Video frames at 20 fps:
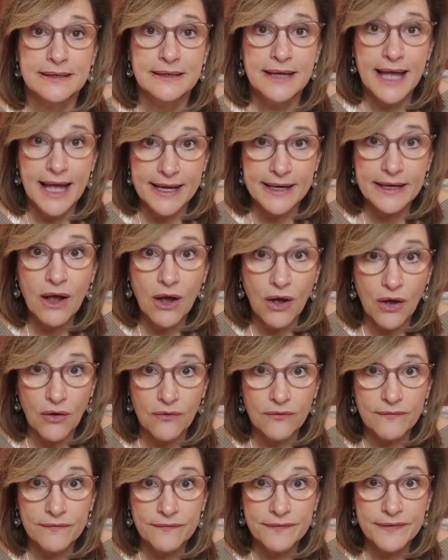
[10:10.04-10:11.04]
kind of
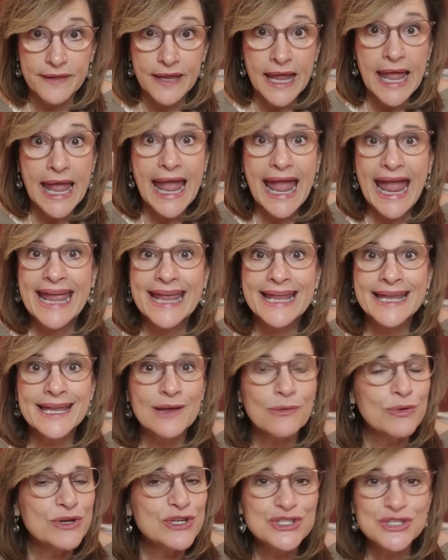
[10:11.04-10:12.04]
call. And
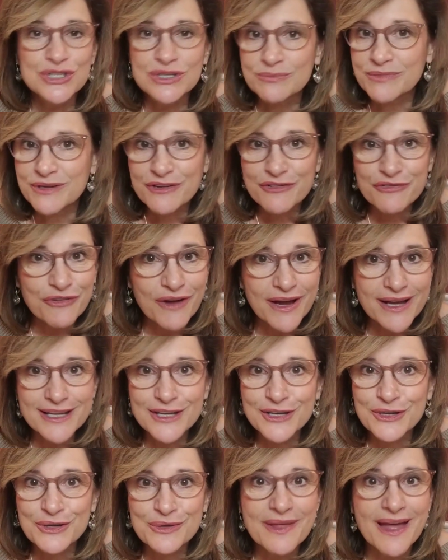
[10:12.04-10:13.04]
we shouldn't be afraid to
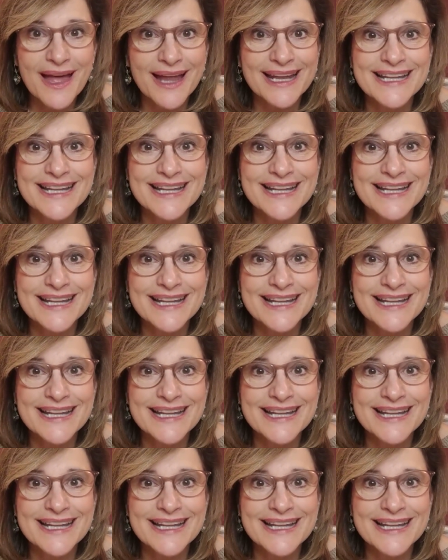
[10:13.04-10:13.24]
do that.